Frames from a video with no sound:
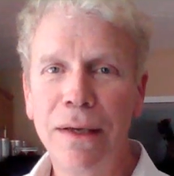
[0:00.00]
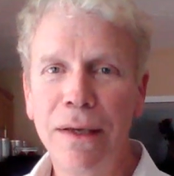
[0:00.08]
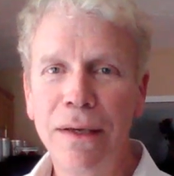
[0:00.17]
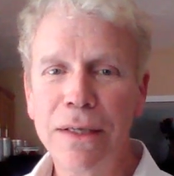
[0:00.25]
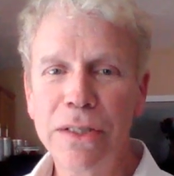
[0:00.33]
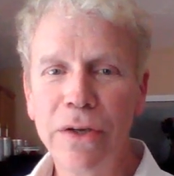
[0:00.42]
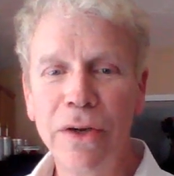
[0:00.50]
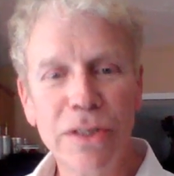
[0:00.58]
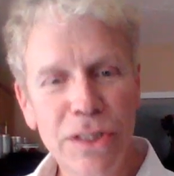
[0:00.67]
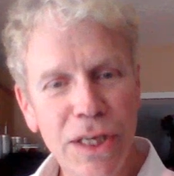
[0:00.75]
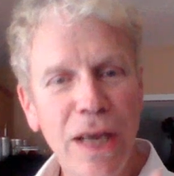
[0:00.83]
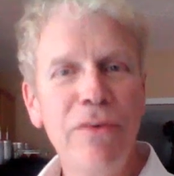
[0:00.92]
So you're
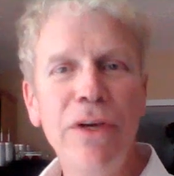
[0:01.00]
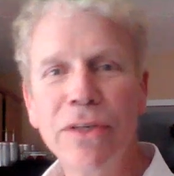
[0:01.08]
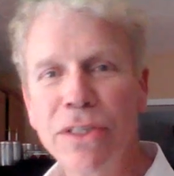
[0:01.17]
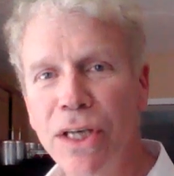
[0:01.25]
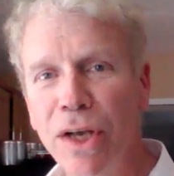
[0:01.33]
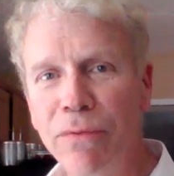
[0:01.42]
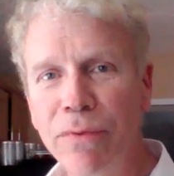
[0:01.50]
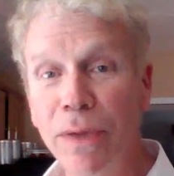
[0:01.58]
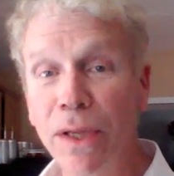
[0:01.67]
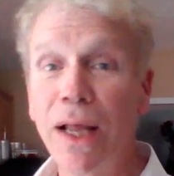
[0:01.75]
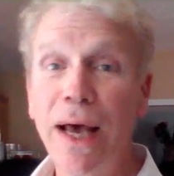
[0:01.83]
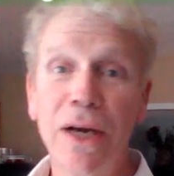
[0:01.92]
saving yourself from a
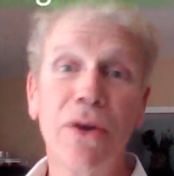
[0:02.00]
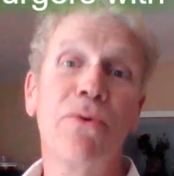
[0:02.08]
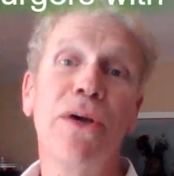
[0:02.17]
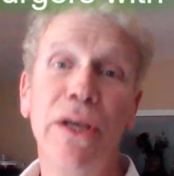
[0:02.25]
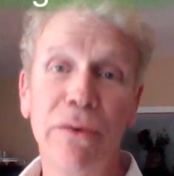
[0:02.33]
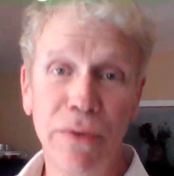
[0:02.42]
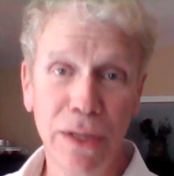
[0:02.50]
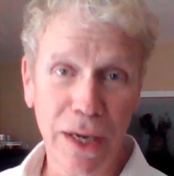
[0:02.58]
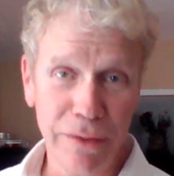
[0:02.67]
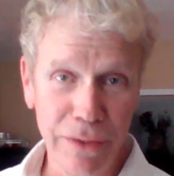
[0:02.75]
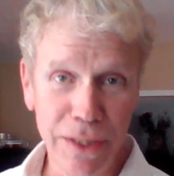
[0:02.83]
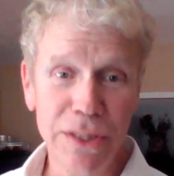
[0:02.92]
lot of grief, a lot
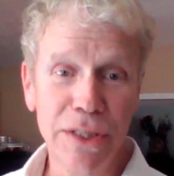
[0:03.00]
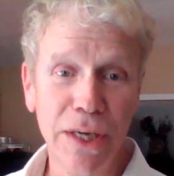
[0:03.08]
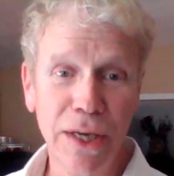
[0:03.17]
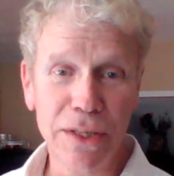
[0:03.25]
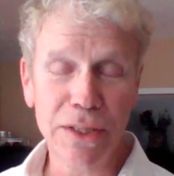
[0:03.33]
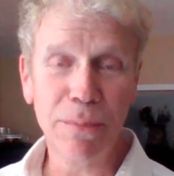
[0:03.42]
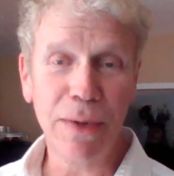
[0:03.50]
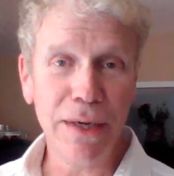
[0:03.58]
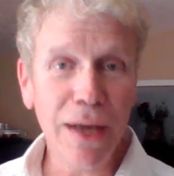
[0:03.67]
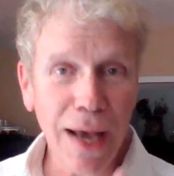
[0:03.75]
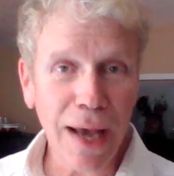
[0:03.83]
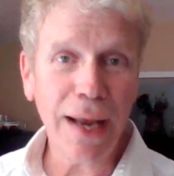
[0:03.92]
of incels, by
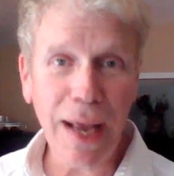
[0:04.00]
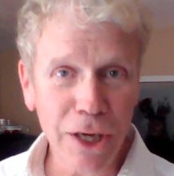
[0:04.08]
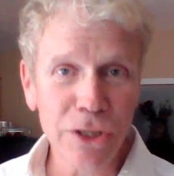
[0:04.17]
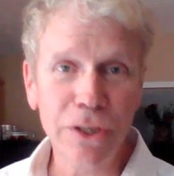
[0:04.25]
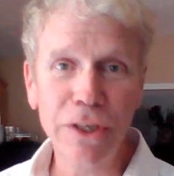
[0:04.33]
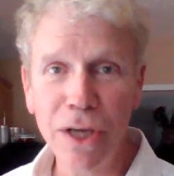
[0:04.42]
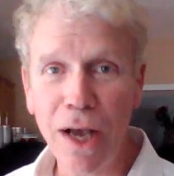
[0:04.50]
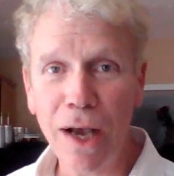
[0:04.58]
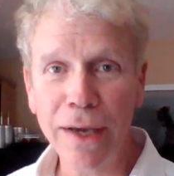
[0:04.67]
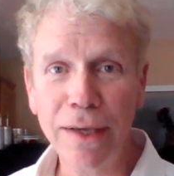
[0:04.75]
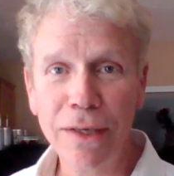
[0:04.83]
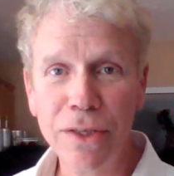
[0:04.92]
not actually
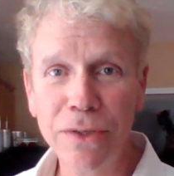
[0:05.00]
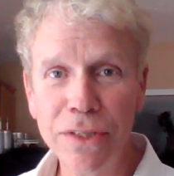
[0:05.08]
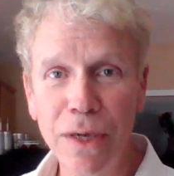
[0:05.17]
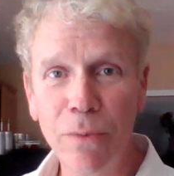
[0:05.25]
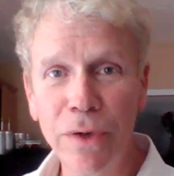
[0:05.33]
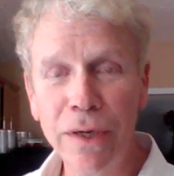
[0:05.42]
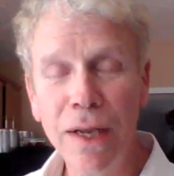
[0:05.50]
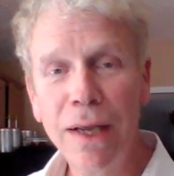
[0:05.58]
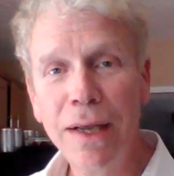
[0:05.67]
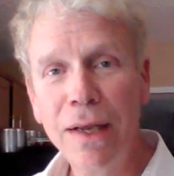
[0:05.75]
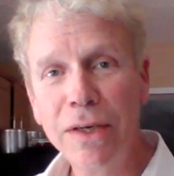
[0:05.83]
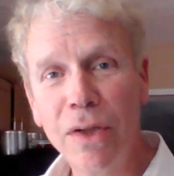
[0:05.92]
talking to someone
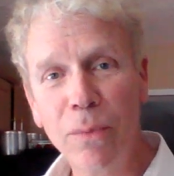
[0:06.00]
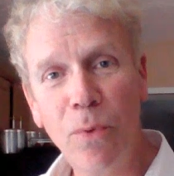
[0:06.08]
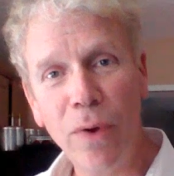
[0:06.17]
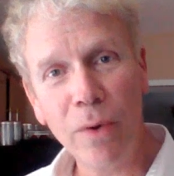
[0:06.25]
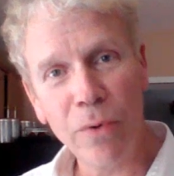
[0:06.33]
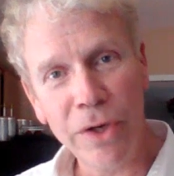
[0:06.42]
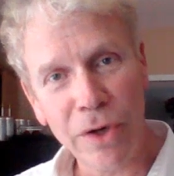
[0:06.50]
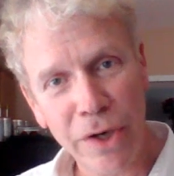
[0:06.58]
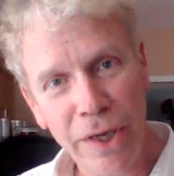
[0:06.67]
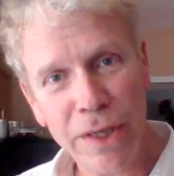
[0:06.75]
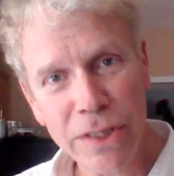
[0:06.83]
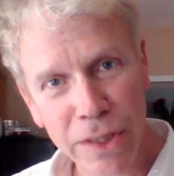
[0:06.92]
to the point where you're
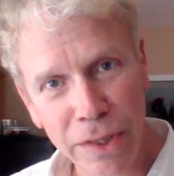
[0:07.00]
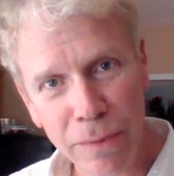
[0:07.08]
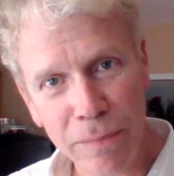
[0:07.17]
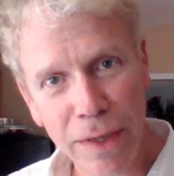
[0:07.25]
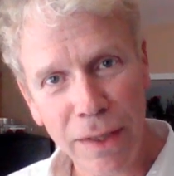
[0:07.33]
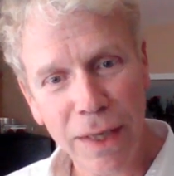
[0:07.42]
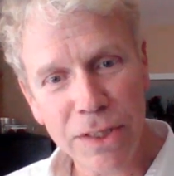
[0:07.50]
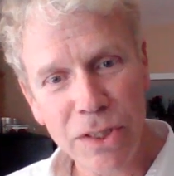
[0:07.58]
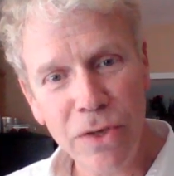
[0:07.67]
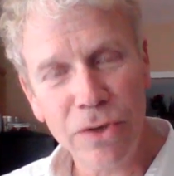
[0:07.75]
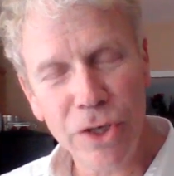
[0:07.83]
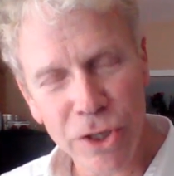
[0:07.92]
kissing them, unless
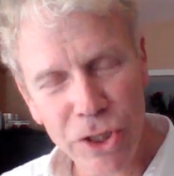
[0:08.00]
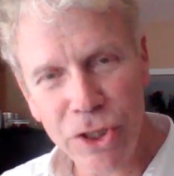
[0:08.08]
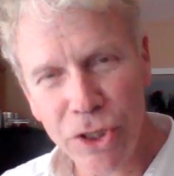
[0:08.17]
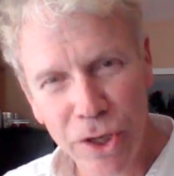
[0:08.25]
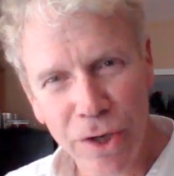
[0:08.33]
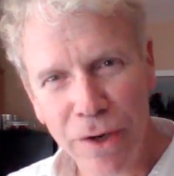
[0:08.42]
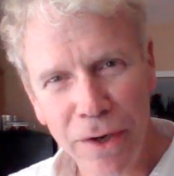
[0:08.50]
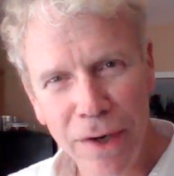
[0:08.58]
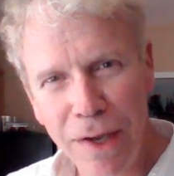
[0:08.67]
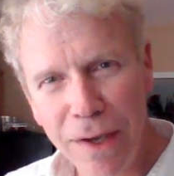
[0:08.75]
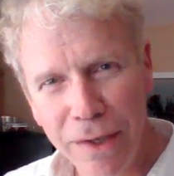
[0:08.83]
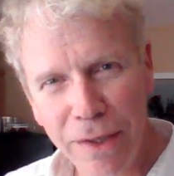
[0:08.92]
you, you're sure
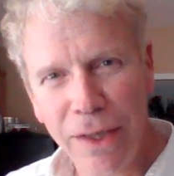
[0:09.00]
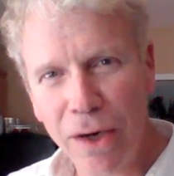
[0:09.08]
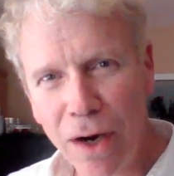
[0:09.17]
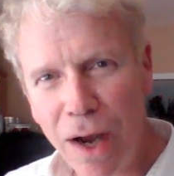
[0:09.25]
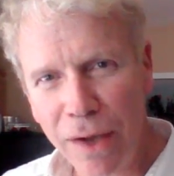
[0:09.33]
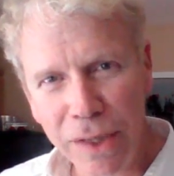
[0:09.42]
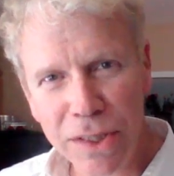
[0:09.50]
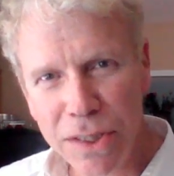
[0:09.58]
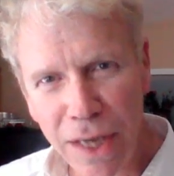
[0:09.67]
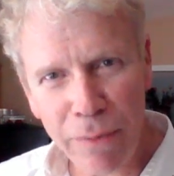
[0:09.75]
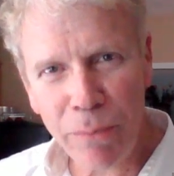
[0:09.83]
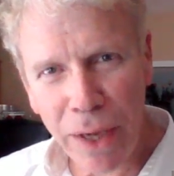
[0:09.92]
that they're on the
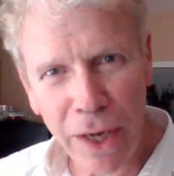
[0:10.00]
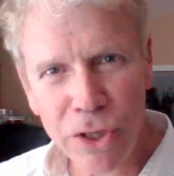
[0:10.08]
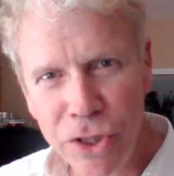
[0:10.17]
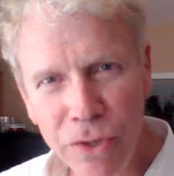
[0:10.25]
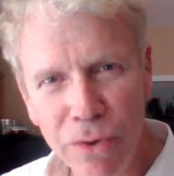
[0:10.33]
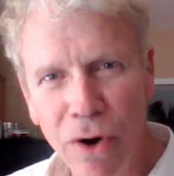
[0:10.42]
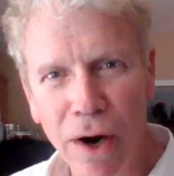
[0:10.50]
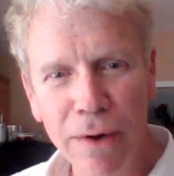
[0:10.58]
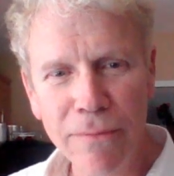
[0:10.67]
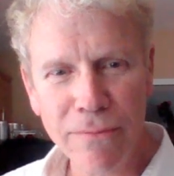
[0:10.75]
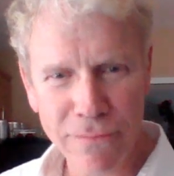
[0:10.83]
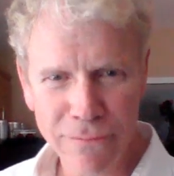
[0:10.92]
same page you are.
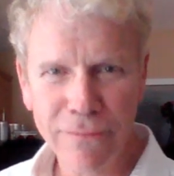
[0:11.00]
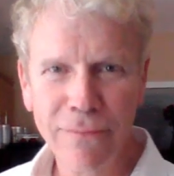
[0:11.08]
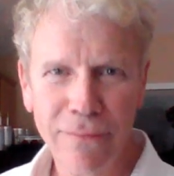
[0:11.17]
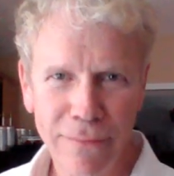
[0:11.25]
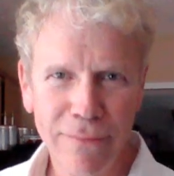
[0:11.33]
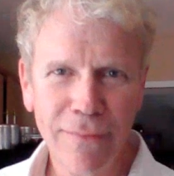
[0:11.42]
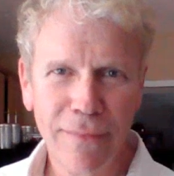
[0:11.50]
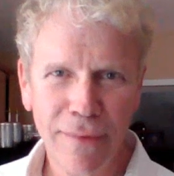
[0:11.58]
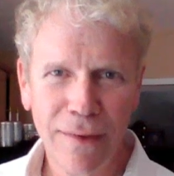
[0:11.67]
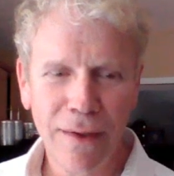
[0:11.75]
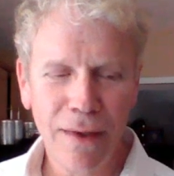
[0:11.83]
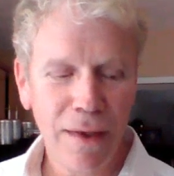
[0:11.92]

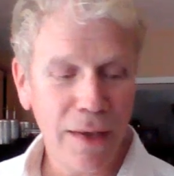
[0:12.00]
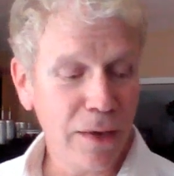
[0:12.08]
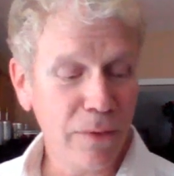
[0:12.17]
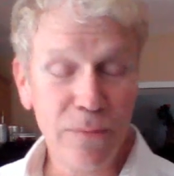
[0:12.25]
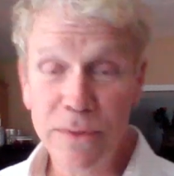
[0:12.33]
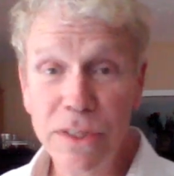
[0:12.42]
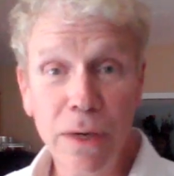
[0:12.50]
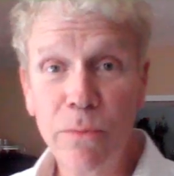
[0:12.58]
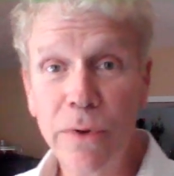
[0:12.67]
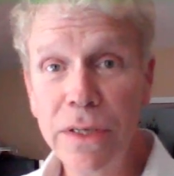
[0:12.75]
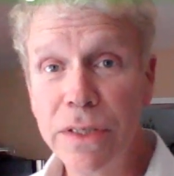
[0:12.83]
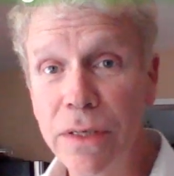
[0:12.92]
And if for some
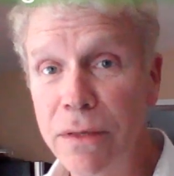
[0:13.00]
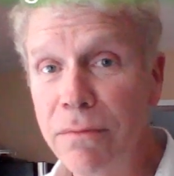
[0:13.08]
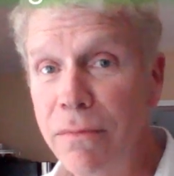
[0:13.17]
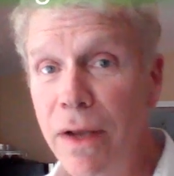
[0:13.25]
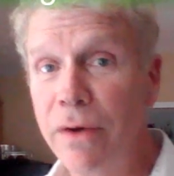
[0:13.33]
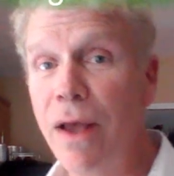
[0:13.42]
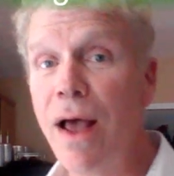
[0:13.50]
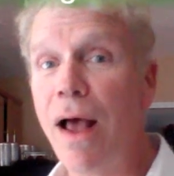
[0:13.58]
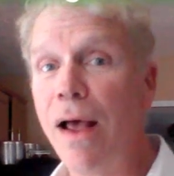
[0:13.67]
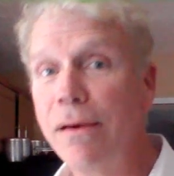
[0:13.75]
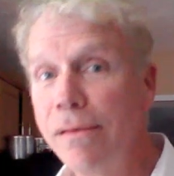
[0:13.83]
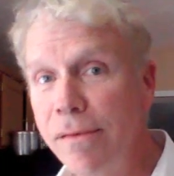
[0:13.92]
reason they're not,